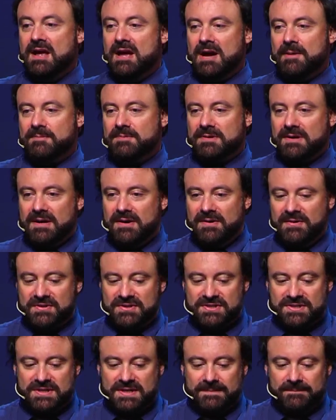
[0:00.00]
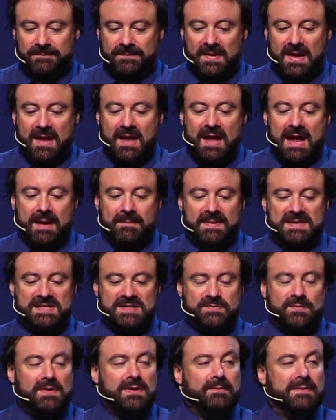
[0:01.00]
approach. And this
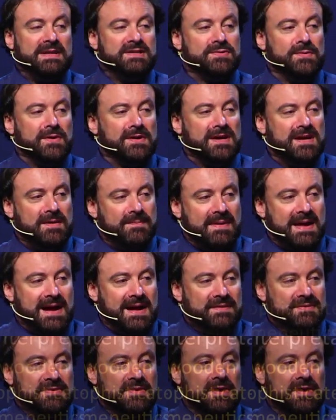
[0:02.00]
is what we're talking about.